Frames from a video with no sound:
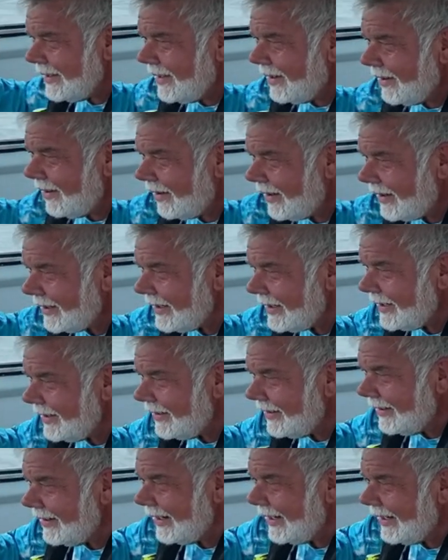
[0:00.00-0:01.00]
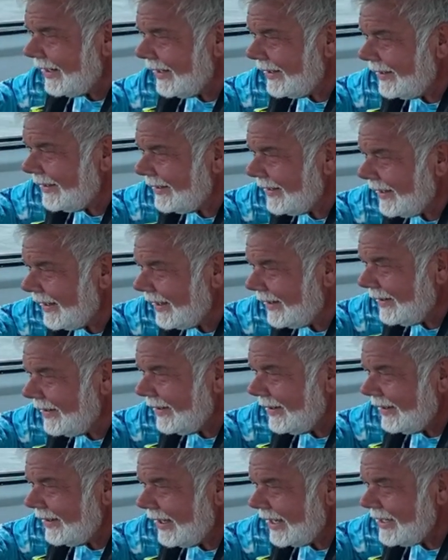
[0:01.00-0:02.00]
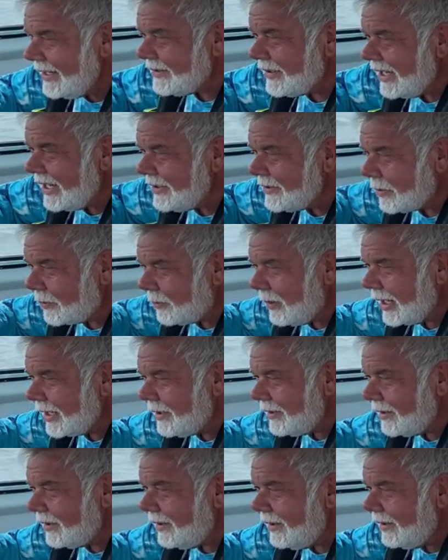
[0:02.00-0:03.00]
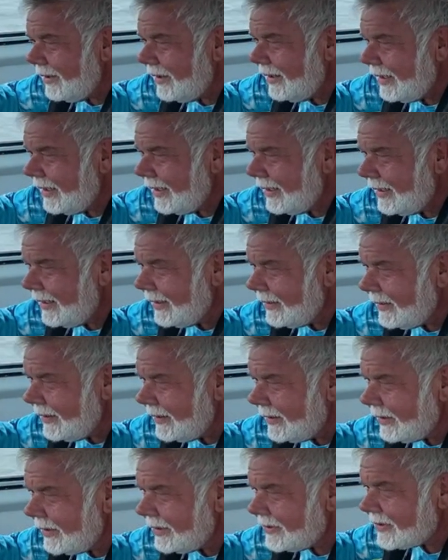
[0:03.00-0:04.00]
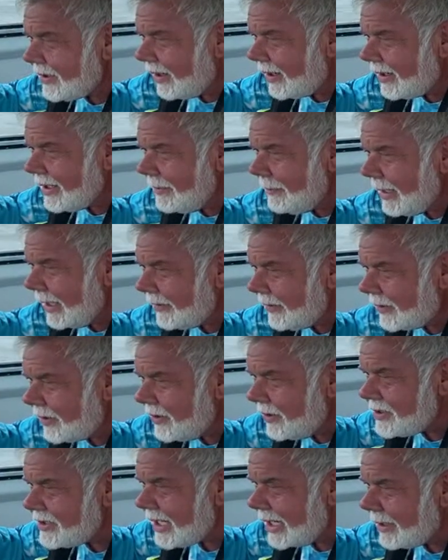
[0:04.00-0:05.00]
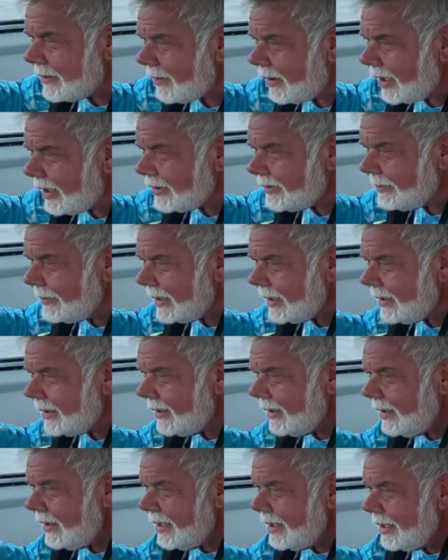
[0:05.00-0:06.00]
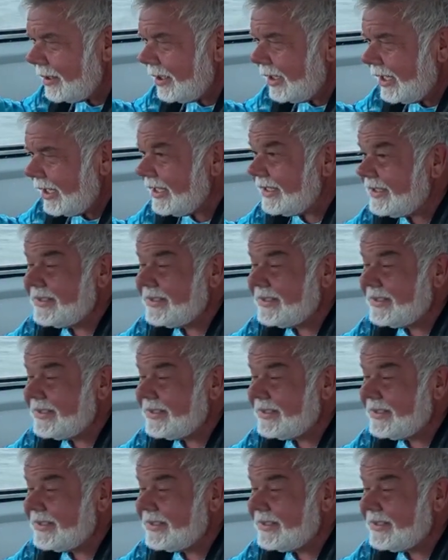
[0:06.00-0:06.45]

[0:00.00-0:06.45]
on here, and he's a regular, and he's talking about the Kurt J. Crosby. It